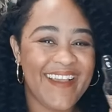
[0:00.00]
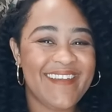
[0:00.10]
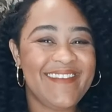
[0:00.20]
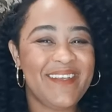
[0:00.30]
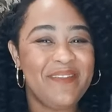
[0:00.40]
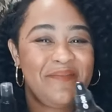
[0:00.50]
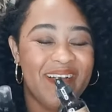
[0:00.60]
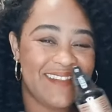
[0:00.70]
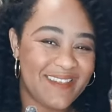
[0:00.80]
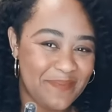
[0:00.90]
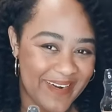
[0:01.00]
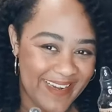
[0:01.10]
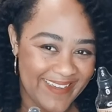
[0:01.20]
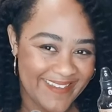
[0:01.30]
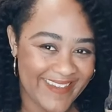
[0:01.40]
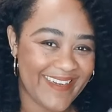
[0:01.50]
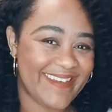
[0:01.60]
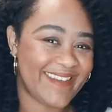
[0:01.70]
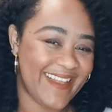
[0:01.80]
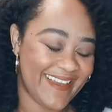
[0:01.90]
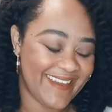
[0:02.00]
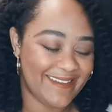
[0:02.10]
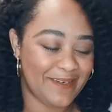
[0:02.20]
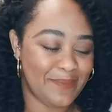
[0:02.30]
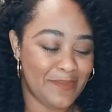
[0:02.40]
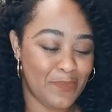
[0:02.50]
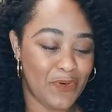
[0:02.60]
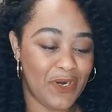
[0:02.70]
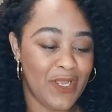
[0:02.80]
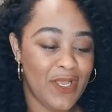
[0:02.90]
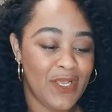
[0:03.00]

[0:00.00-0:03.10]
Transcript: it's something about this brand that I just like a little bit more.